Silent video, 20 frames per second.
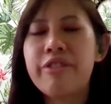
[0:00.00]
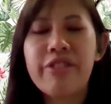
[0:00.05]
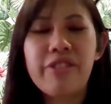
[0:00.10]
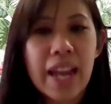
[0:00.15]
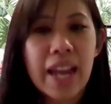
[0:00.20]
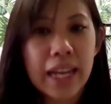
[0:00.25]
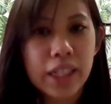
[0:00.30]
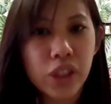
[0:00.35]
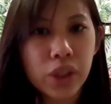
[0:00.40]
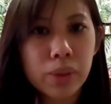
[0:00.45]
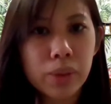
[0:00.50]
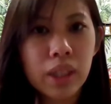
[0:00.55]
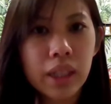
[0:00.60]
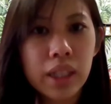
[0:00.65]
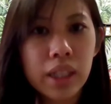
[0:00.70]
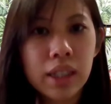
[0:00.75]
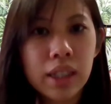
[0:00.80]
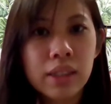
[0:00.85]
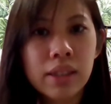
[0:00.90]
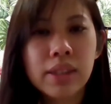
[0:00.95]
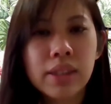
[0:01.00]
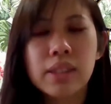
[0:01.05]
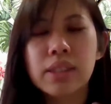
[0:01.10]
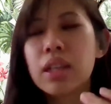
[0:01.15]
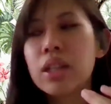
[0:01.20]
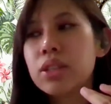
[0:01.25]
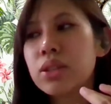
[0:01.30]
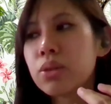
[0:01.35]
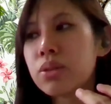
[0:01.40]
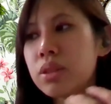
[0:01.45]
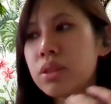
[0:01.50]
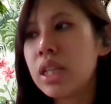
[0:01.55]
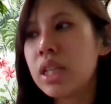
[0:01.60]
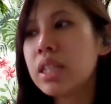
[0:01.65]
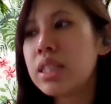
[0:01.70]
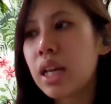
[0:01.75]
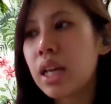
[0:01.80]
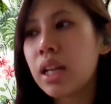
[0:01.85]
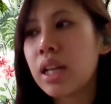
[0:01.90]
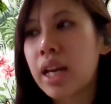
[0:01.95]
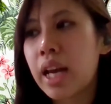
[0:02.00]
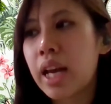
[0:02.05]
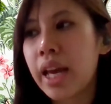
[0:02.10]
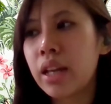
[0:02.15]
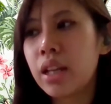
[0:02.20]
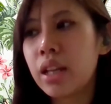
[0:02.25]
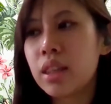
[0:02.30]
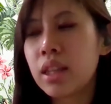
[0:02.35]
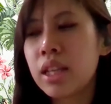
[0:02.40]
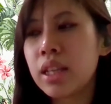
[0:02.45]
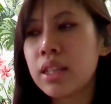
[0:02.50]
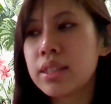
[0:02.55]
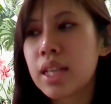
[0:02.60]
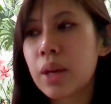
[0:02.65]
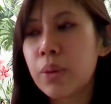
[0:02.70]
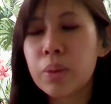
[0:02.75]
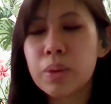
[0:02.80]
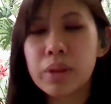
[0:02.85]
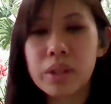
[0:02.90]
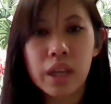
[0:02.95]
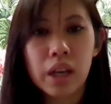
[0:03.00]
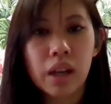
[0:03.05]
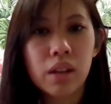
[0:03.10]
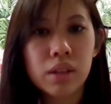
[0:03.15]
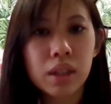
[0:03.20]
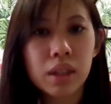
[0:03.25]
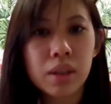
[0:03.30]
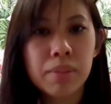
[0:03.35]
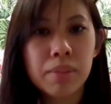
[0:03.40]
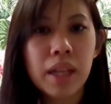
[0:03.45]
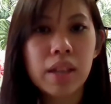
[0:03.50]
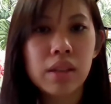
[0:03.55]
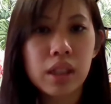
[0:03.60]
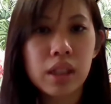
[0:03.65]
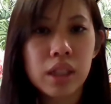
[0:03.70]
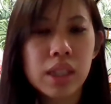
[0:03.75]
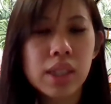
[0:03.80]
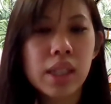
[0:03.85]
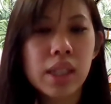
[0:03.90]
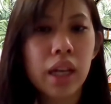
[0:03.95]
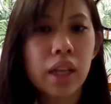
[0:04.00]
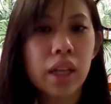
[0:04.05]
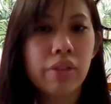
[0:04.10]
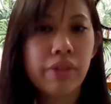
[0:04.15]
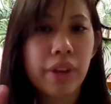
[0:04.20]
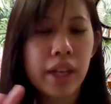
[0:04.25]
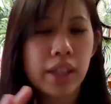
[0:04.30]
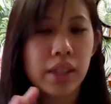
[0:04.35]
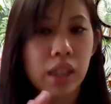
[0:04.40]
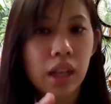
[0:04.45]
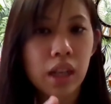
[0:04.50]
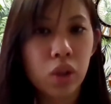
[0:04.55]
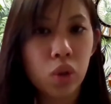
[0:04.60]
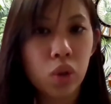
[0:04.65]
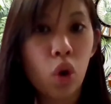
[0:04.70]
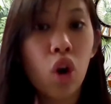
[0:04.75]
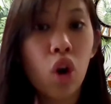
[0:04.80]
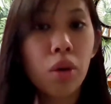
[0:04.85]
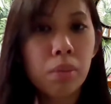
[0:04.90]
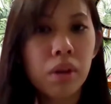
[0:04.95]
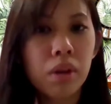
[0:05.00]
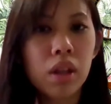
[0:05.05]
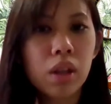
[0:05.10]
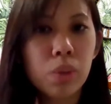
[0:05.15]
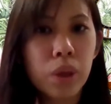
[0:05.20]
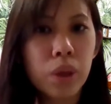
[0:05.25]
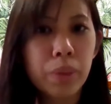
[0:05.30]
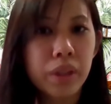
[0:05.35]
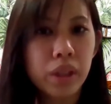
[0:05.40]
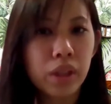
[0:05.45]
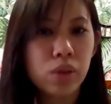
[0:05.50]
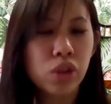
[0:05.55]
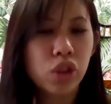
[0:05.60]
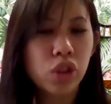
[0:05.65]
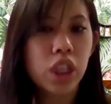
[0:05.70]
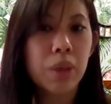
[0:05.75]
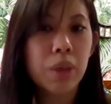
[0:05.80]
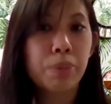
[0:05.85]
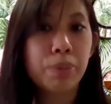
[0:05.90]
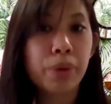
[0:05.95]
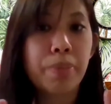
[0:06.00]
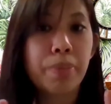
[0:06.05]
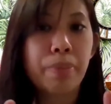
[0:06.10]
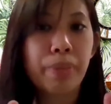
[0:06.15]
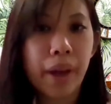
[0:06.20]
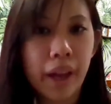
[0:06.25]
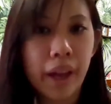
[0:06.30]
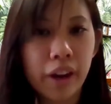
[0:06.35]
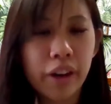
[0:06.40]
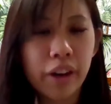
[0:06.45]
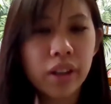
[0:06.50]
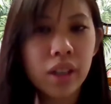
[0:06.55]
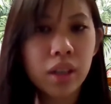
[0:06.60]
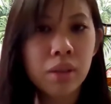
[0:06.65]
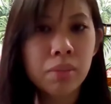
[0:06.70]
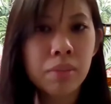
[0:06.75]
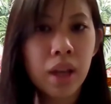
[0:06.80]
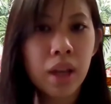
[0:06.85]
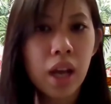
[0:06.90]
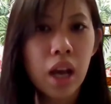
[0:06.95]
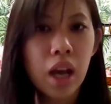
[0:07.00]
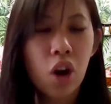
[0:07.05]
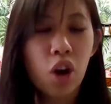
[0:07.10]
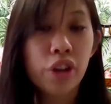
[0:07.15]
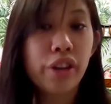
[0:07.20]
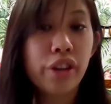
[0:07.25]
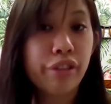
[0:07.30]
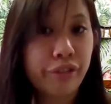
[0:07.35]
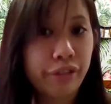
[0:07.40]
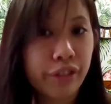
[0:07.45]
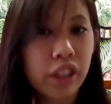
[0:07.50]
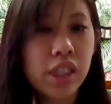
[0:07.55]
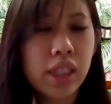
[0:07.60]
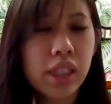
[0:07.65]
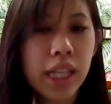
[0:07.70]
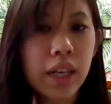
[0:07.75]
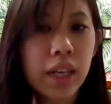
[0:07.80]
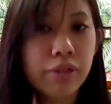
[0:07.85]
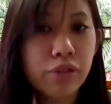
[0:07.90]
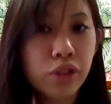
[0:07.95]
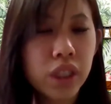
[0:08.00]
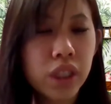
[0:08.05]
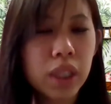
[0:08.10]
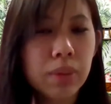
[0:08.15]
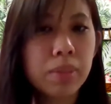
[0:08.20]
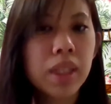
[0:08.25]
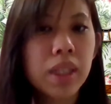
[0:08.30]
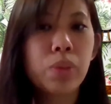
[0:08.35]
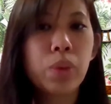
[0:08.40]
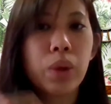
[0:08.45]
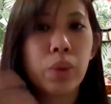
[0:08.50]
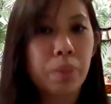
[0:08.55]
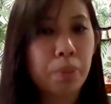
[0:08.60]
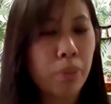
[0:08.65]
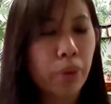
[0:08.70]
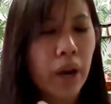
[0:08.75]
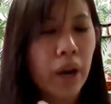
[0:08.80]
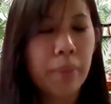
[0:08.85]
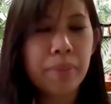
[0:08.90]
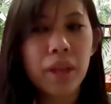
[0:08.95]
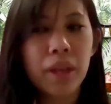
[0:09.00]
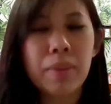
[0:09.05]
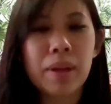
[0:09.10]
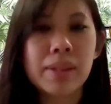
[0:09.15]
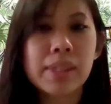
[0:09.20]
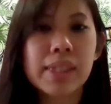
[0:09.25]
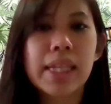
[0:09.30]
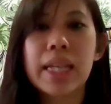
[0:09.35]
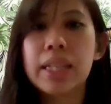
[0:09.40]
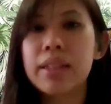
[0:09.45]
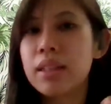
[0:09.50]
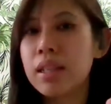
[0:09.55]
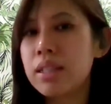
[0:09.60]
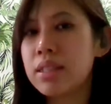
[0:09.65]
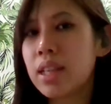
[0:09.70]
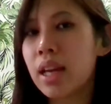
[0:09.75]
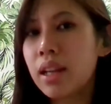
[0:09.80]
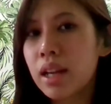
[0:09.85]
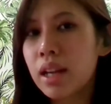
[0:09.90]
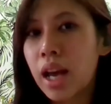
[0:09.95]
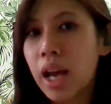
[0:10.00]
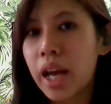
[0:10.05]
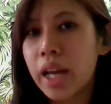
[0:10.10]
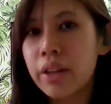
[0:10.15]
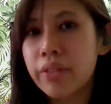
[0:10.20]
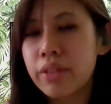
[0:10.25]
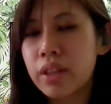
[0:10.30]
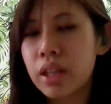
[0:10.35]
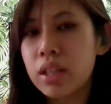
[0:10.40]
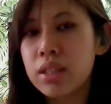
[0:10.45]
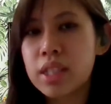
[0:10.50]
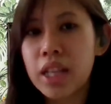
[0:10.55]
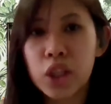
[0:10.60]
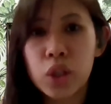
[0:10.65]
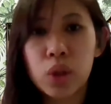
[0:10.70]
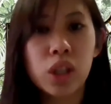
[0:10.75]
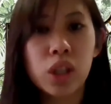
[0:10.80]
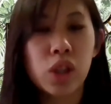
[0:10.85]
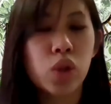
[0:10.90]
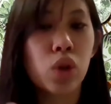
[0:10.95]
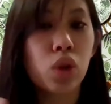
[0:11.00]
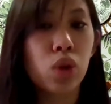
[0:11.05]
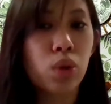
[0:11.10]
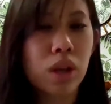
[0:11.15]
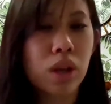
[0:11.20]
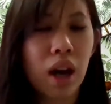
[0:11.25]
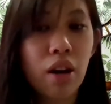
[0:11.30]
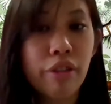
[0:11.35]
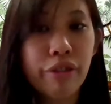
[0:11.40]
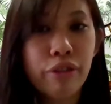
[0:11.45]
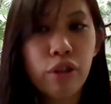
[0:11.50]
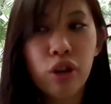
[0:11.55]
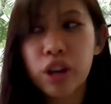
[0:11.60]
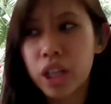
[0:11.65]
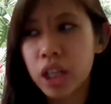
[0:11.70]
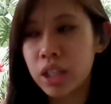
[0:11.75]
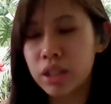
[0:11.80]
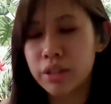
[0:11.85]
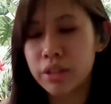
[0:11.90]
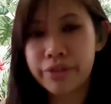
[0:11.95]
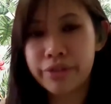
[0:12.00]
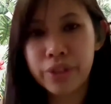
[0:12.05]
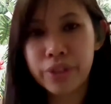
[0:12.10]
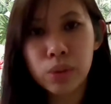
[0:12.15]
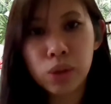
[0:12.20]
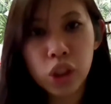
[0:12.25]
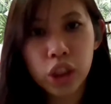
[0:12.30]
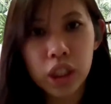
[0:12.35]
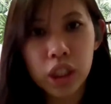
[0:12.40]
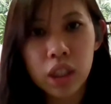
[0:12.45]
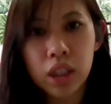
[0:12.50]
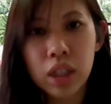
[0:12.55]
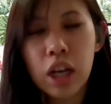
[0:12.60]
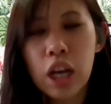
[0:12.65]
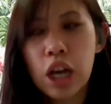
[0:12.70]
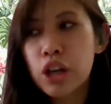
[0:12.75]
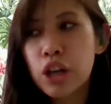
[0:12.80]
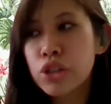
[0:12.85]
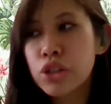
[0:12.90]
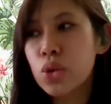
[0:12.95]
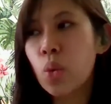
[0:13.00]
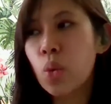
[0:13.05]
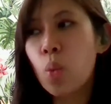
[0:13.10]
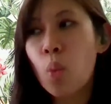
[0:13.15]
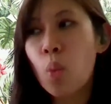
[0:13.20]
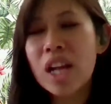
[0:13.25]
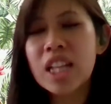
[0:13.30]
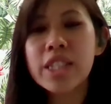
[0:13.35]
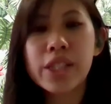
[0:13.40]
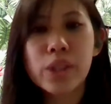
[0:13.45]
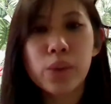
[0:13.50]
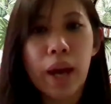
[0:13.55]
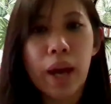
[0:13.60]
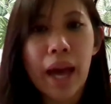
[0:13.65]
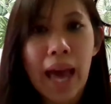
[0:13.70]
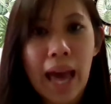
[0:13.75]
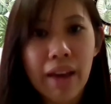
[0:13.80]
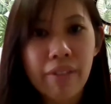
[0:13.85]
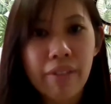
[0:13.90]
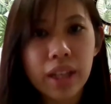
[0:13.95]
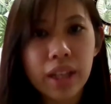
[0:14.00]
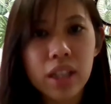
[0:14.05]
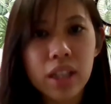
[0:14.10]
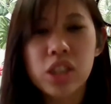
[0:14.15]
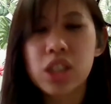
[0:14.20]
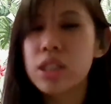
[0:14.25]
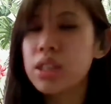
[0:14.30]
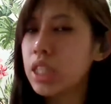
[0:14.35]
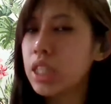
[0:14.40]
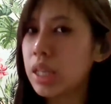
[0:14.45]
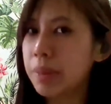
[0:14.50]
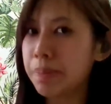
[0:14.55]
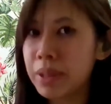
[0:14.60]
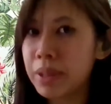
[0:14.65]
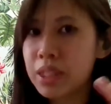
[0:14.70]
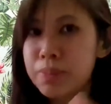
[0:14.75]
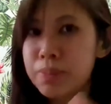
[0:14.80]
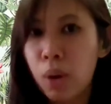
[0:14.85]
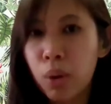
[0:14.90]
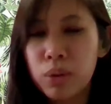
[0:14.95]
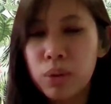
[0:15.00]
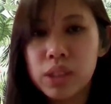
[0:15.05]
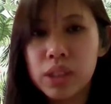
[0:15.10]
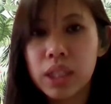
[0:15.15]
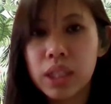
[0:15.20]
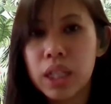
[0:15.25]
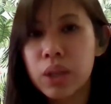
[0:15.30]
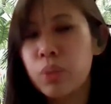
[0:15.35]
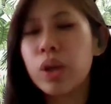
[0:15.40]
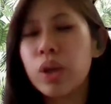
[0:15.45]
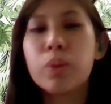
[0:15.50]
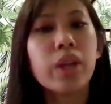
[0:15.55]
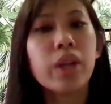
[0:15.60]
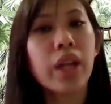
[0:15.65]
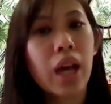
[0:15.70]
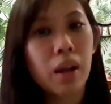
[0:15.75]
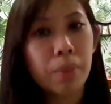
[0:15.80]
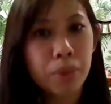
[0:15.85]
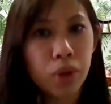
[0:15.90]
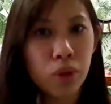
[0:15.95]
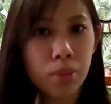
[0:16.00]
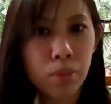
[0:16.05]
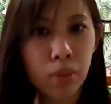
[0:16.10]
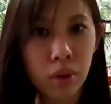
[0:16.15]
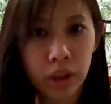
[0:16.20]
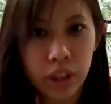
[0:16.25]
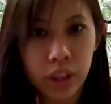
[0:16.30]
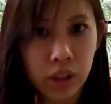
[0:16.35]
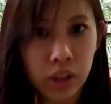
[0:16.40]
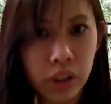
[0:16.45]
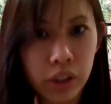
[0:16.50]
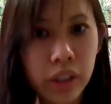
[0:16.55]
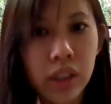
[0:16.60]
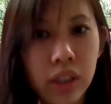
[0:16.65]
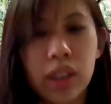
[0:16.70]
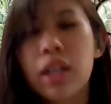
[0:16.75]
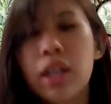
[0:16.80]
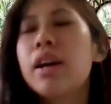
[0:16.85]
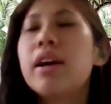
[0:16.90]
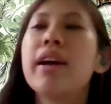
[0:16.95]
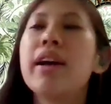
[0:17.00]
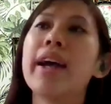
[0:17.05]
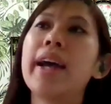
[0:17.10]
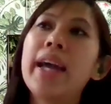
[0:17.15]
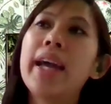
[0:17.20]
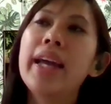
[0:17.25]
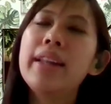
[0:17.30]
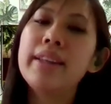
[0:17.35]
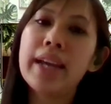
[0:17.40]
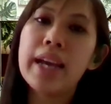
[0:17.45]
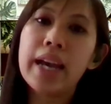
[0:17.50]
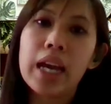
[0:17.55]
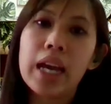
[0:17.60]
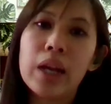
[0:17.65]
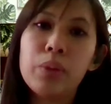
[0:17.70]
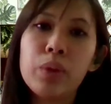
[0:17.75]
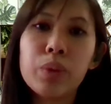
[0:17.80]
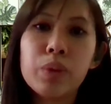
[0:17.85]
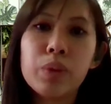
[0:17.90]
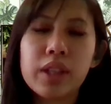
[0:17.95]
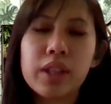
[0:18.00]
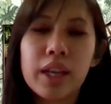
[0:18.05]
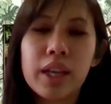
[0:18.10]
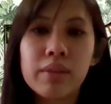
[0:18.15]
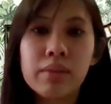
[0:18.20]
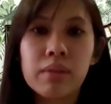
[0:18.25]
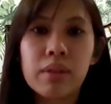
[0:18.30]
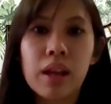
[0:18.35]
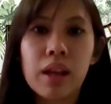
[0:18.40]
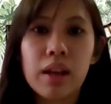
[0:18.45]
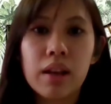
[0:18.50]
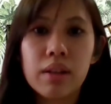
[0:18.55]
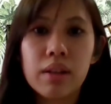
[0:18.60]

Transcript: flatulence. So these are the kind of things that we tell them that these side effects are normal. We would usually prepare them on the first day of treatment. We would prep them and say, these are the kind of things that you need to look out for in the future. So once you have it, just keep us posted. We would help you monitor. And then we would then